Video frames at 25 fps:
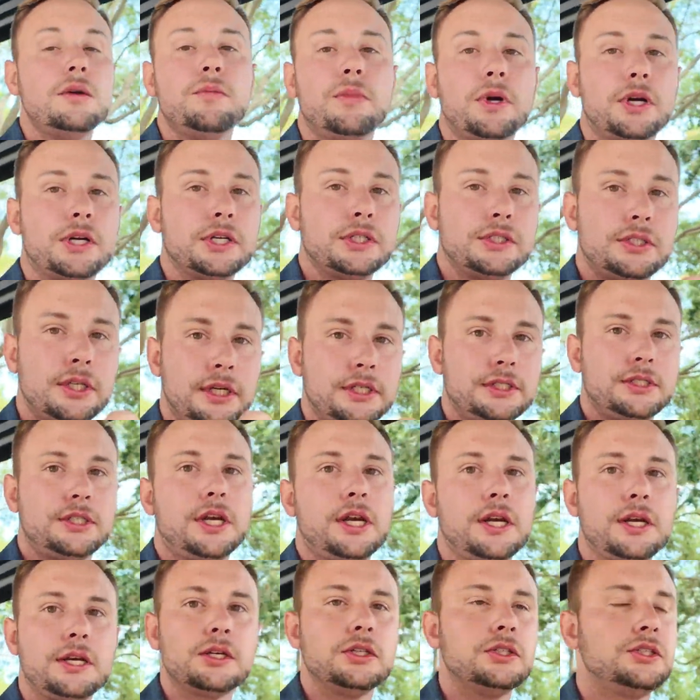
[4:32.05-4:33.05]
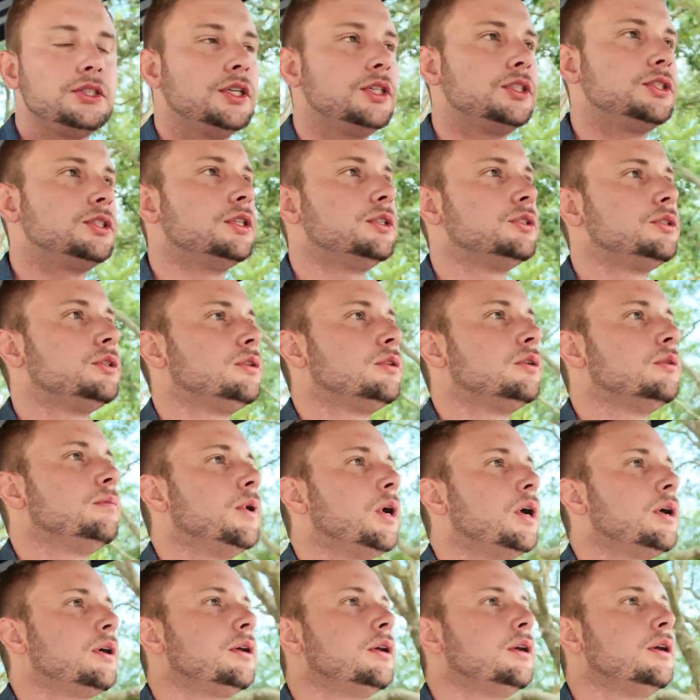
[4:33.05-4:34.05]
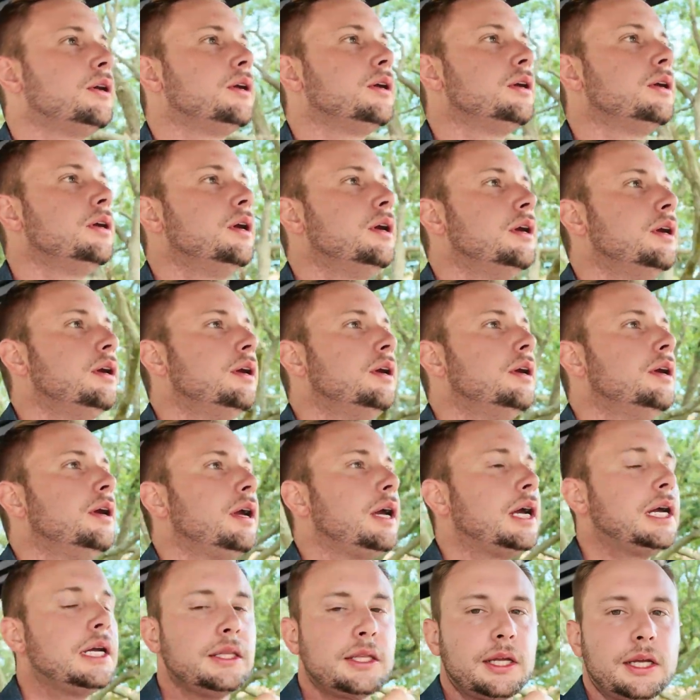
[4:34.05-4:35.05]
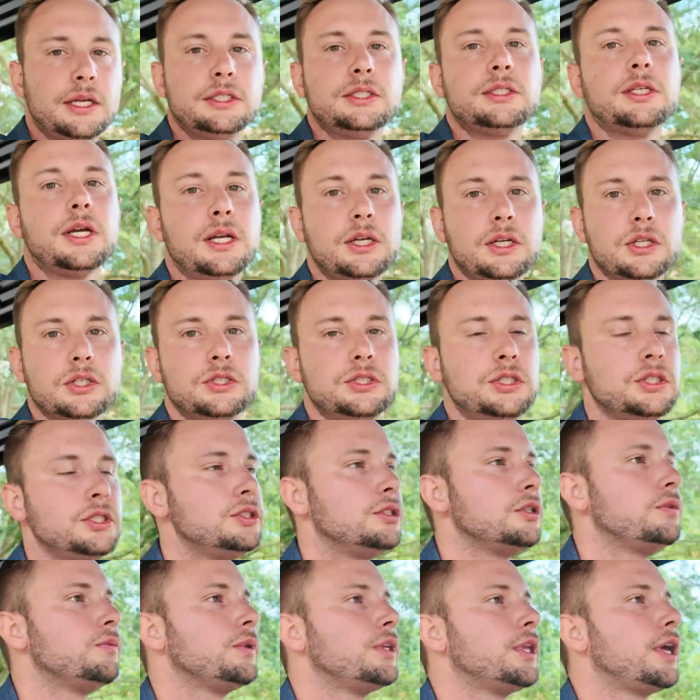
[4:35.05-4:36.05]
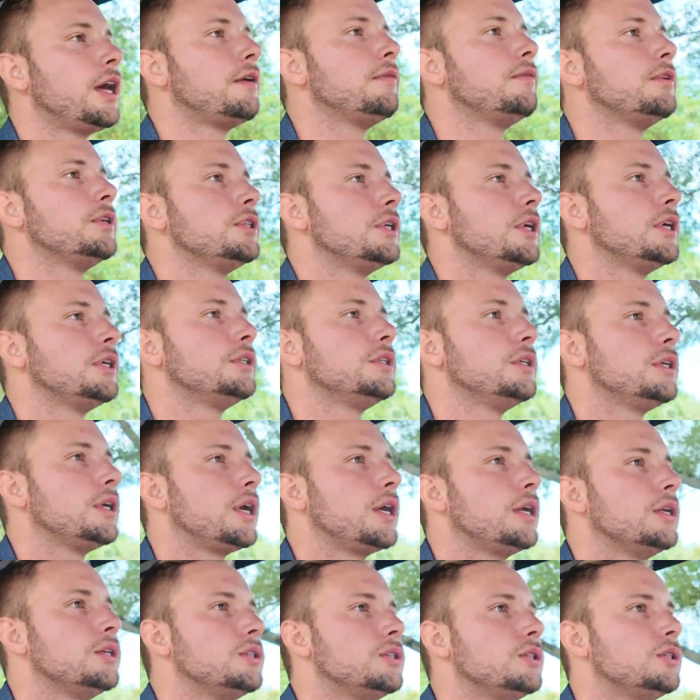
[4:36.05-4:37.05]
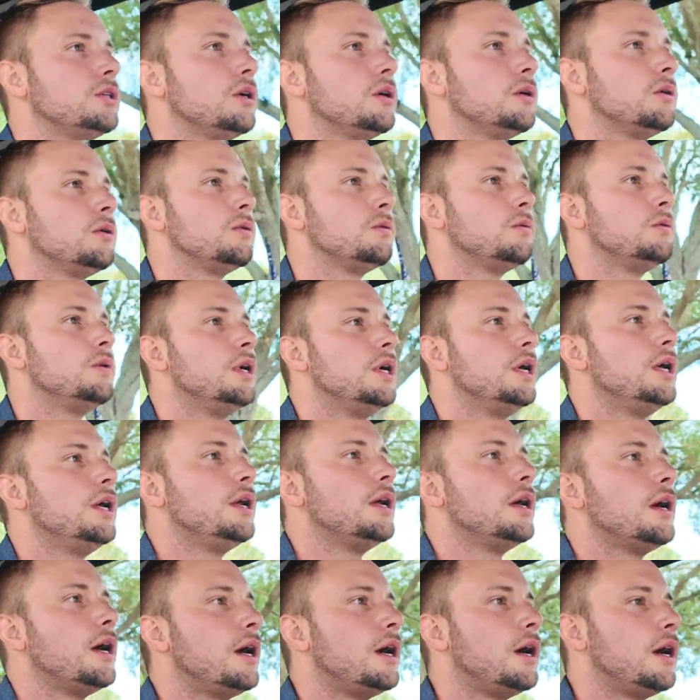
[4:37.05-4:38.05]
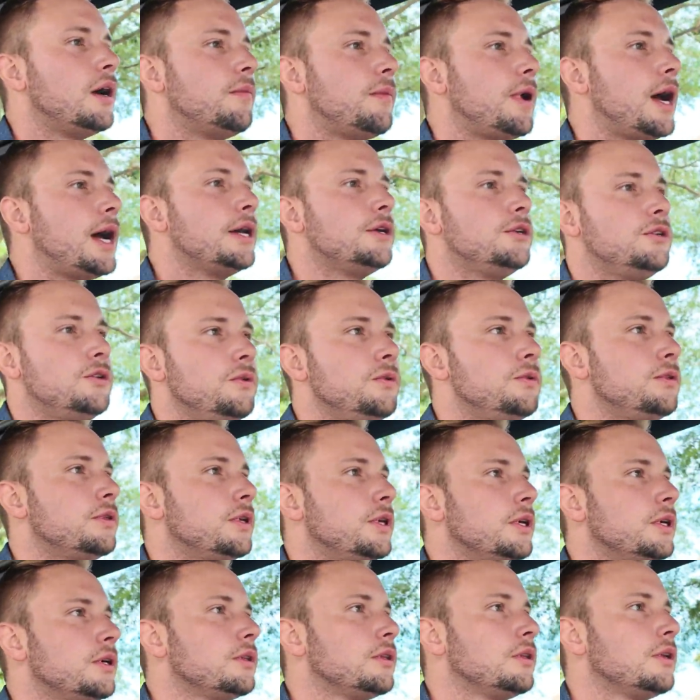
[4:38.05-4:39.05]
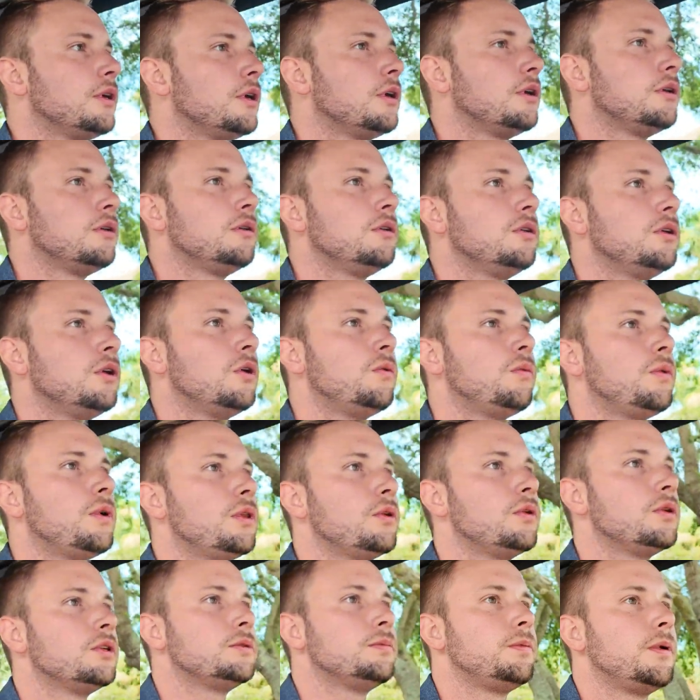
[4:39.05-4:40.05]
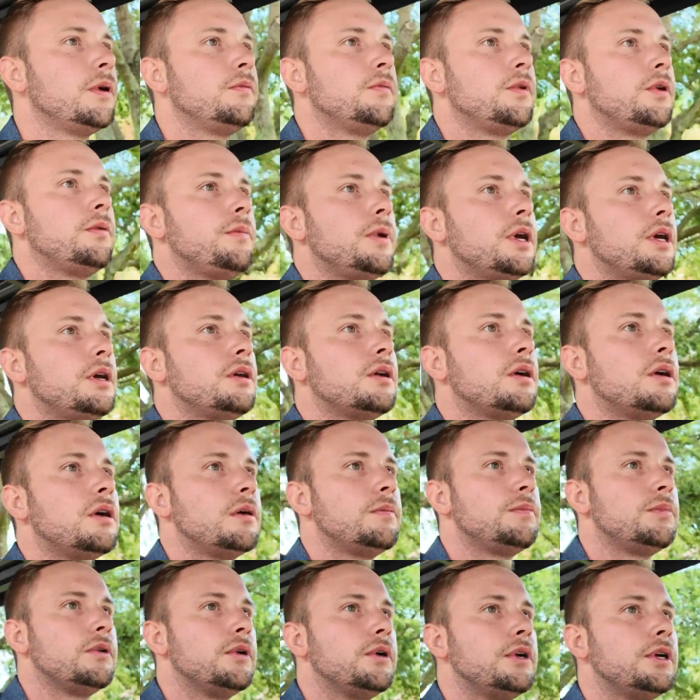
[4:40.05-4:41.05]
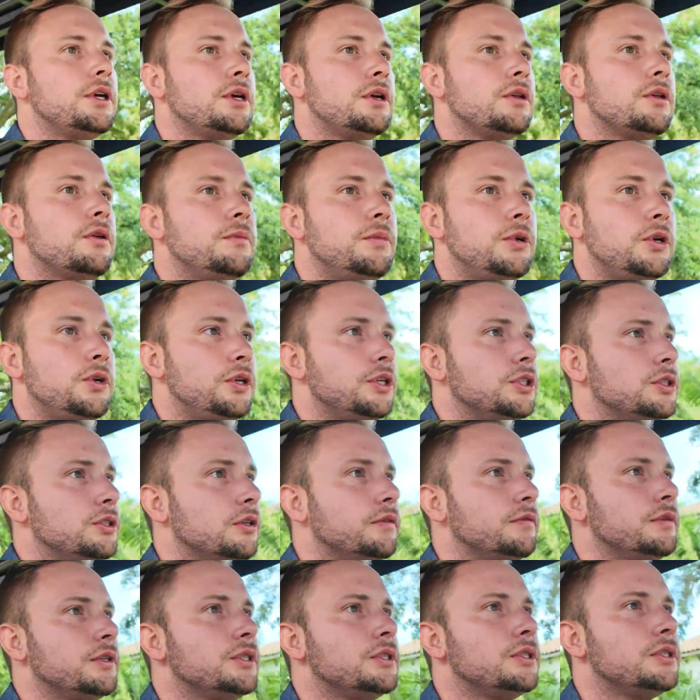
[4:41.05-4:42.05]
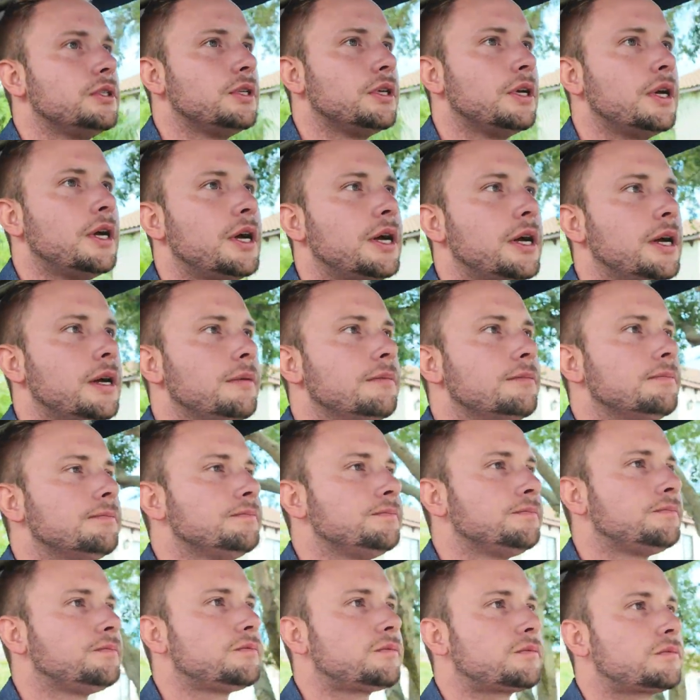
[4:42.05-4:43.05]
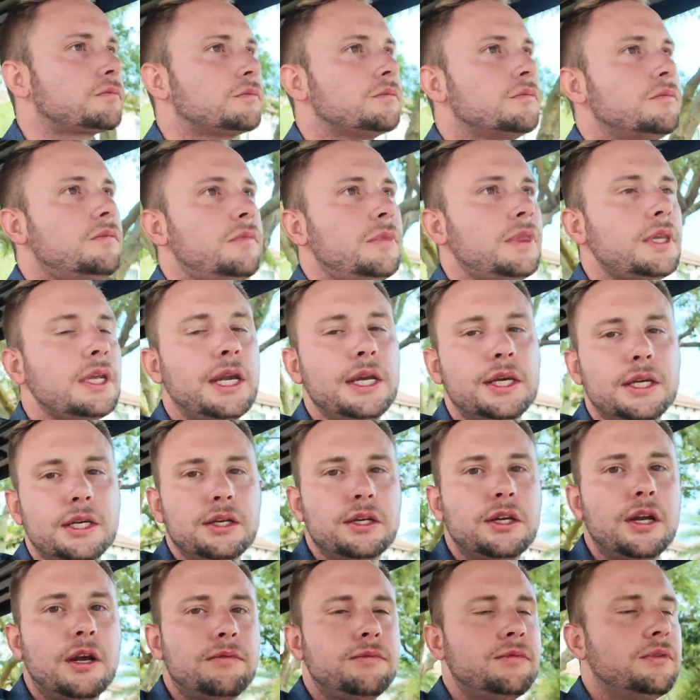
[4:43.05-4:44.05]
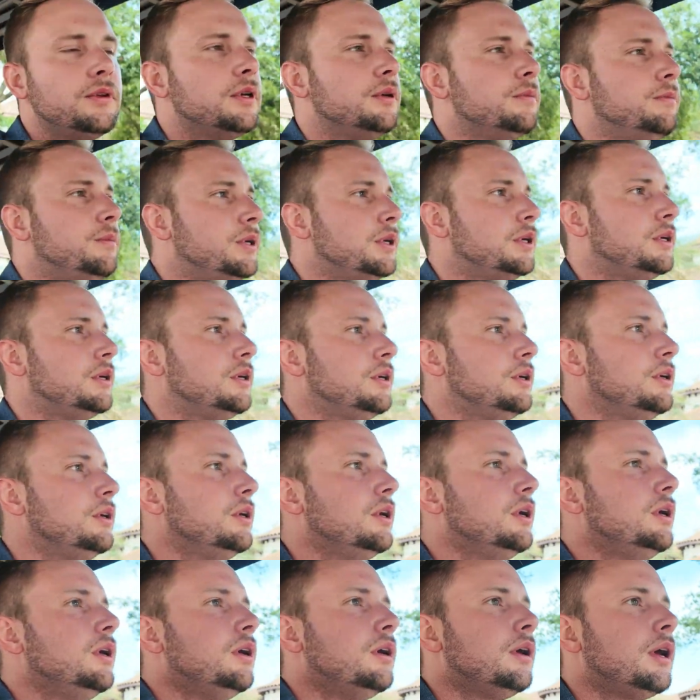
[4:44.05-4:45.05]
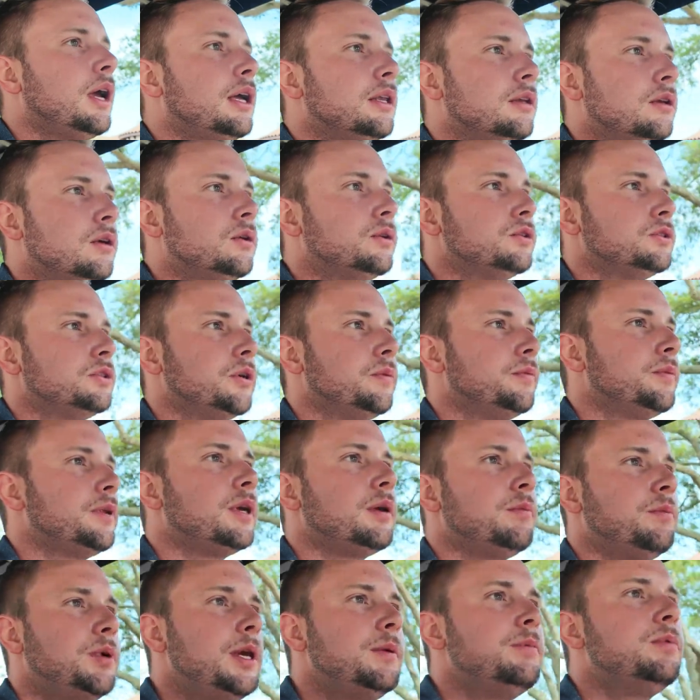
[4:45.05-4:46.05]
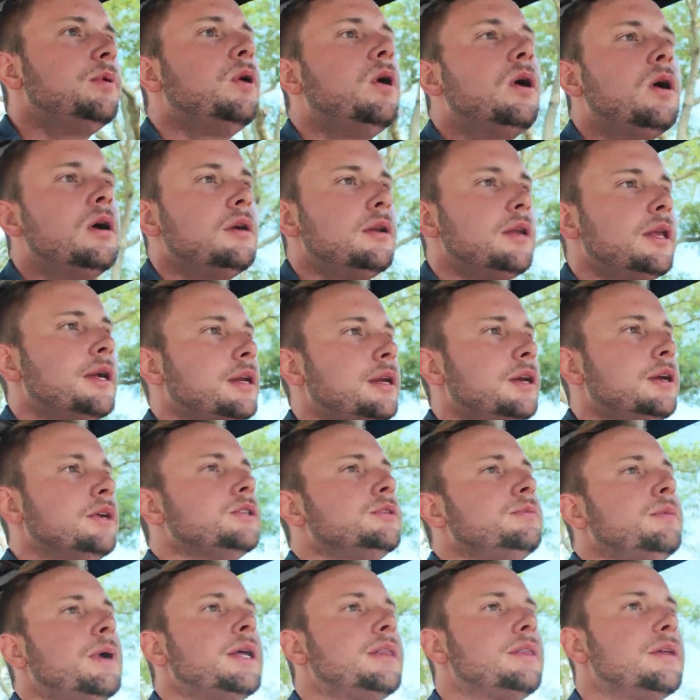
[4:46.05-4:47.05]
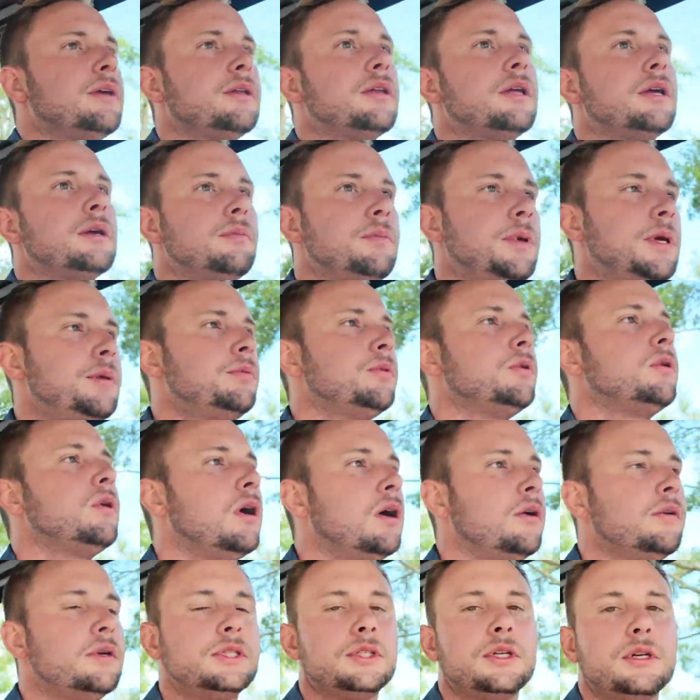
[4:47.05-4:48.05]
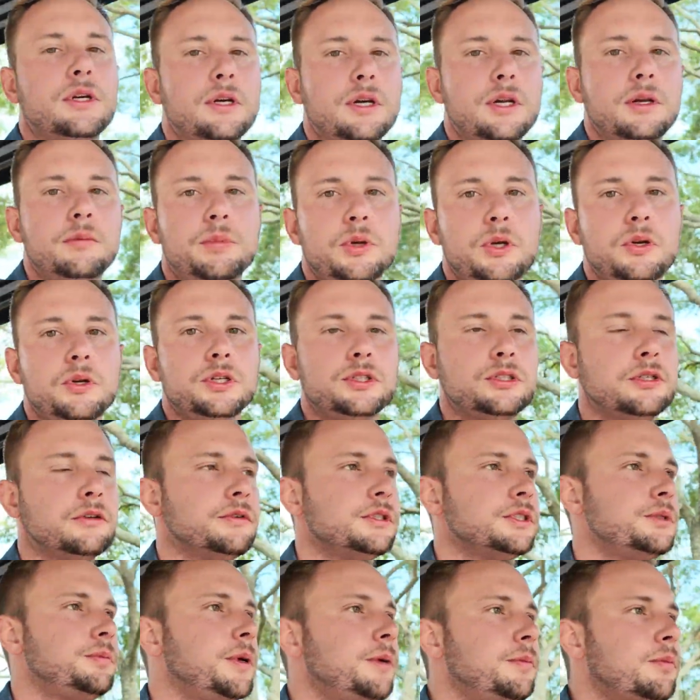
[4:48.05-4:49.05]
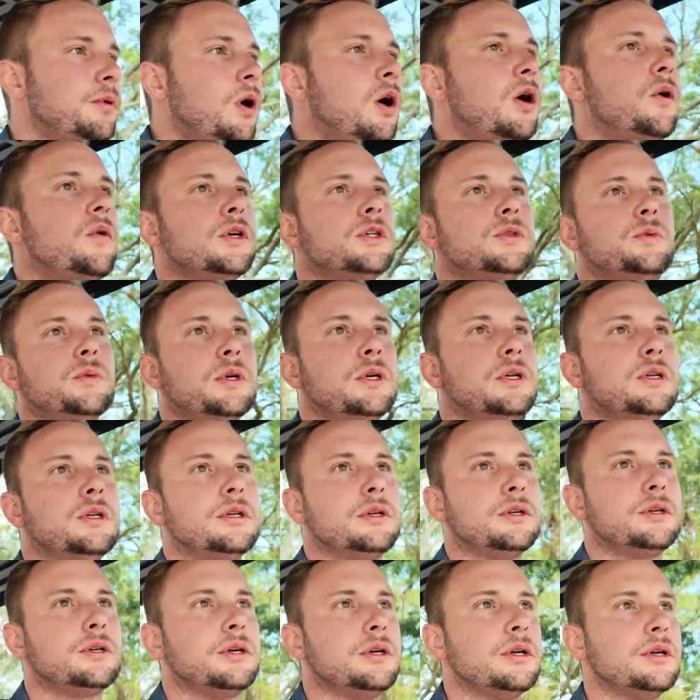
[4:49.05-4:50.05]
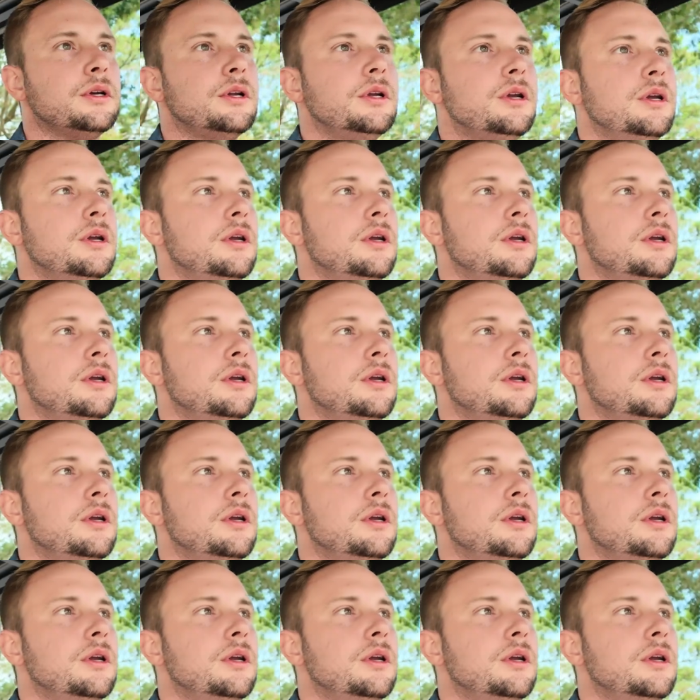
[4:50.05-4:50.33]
Because they stay consistent to their marketing and they stay consistent with advertising. And so I do think that, whether it's permanent makeup or any other beauty service, it can definitely be a long-term thing. People are, here's my thing, people are always going to need beauty service. People always want to look good.